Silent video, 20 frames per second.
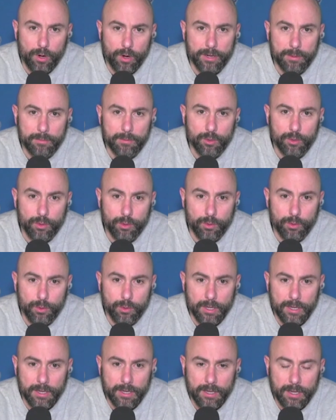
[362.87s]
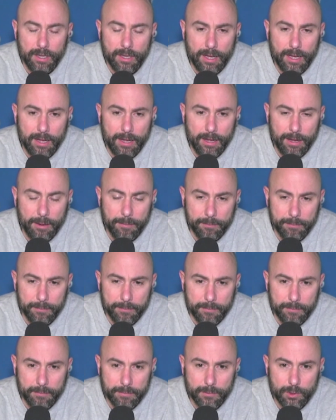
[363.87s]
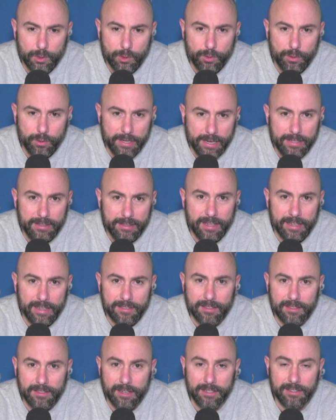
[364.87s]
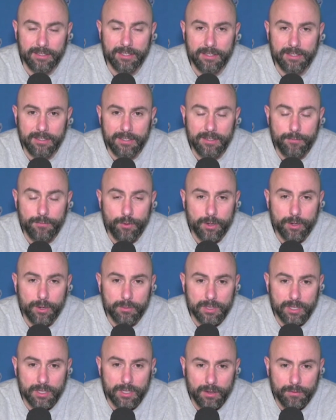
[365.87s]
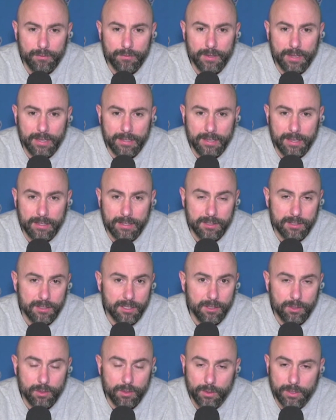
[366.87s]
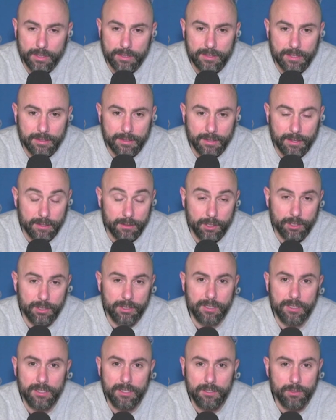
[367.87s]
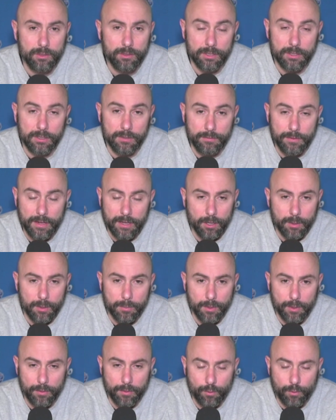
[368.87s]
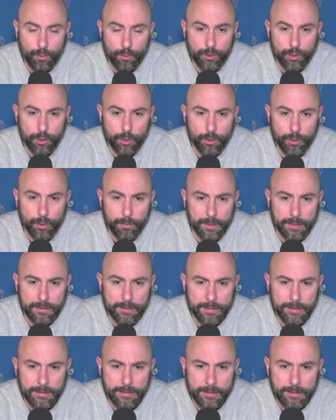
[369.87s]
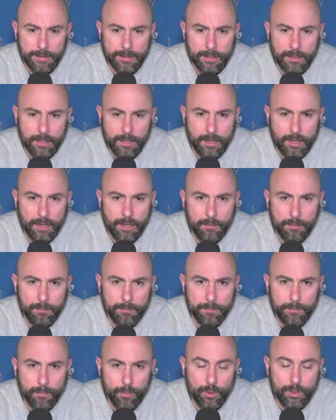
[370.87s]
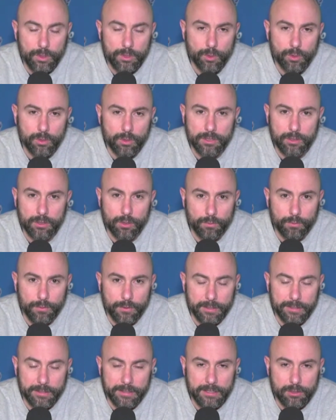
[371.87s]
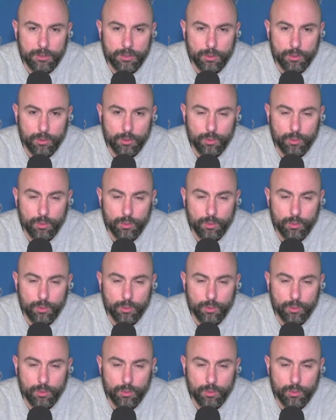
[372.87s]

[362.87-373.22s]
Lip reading: him to create that identity for himself and stick to it and continue to develop for sure. But we certainly don't feel he needs to do